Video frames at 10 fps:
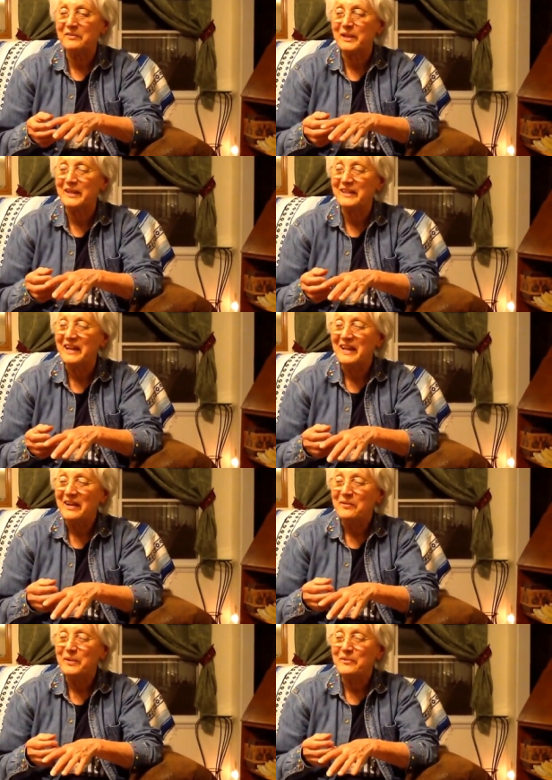we,
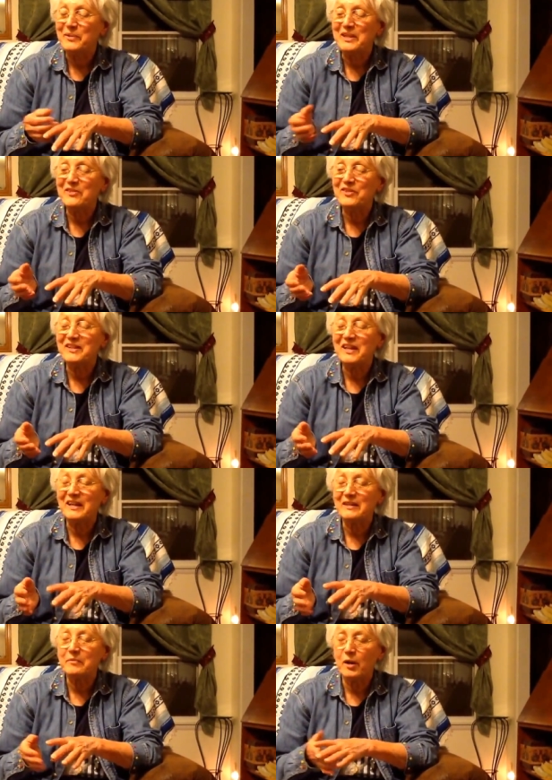we would even
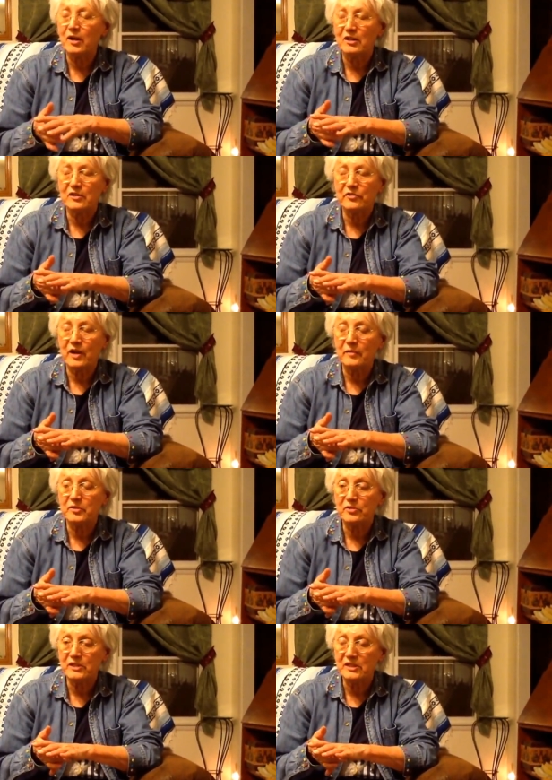take bark from
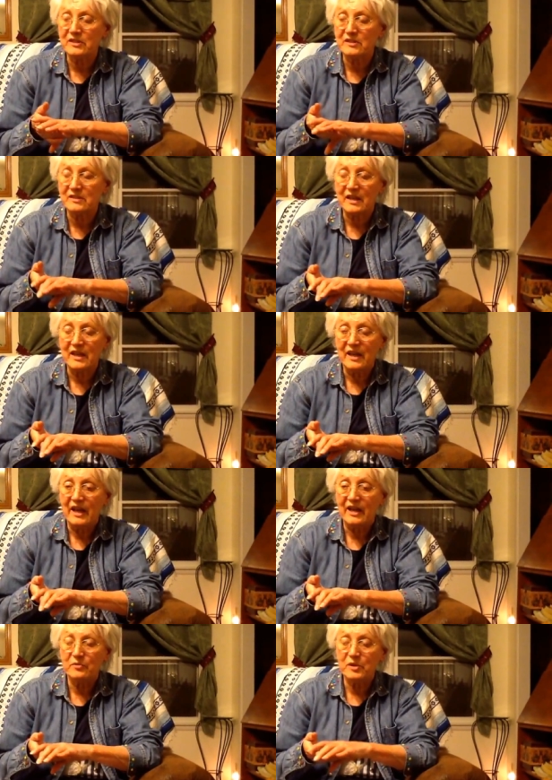trees
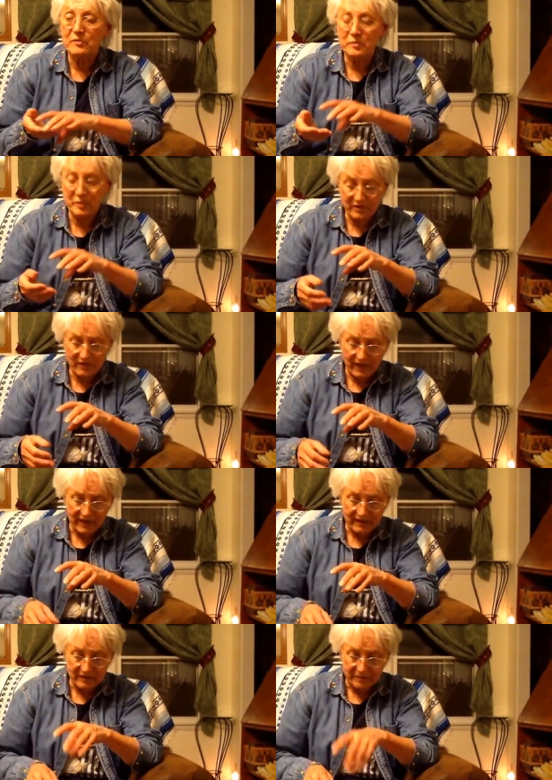and we would put
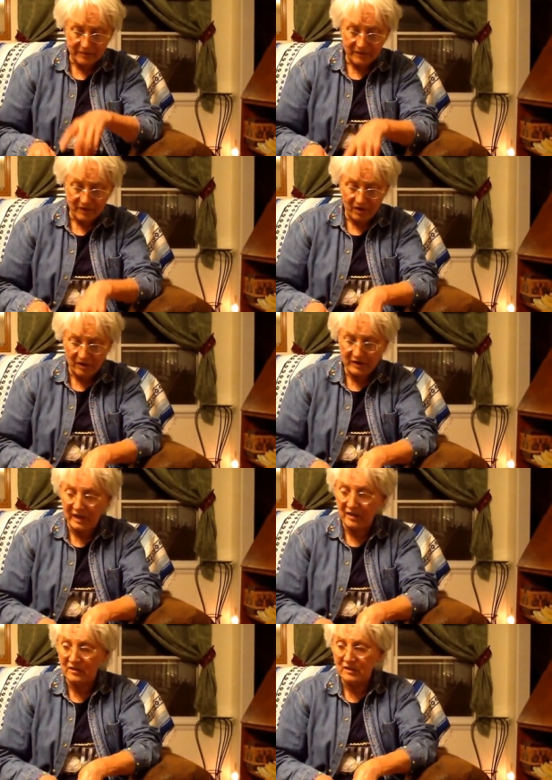that on
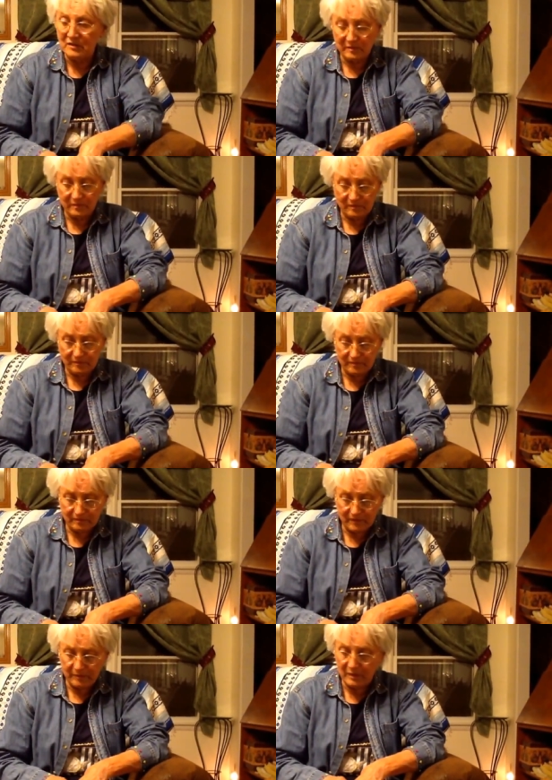our
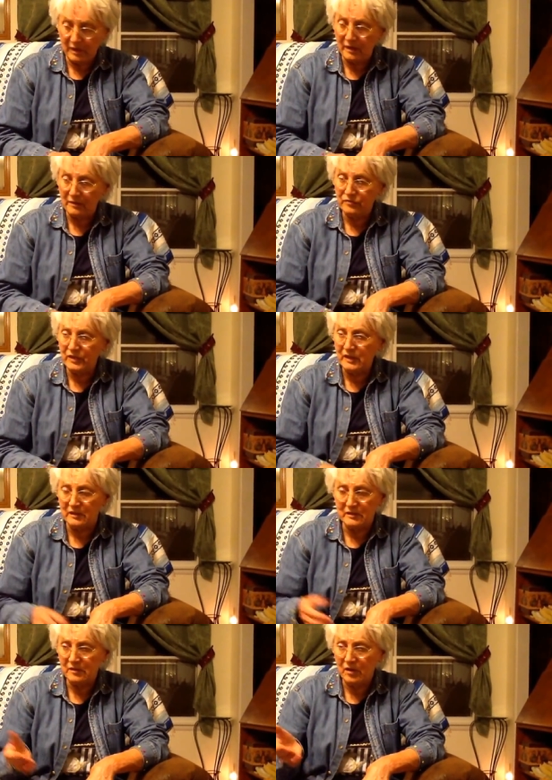uh,
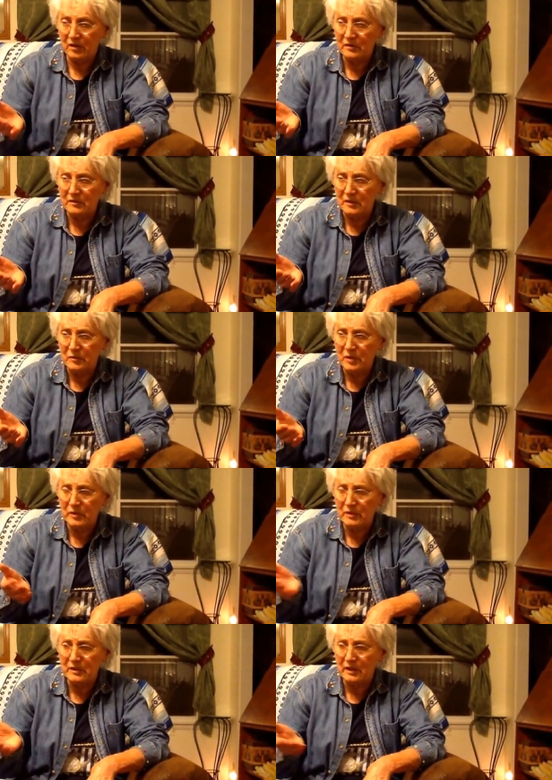feet. On We
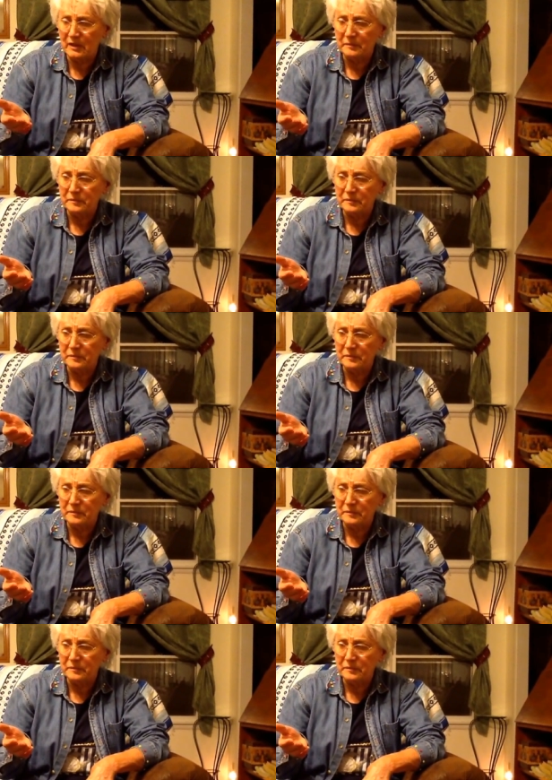would uh,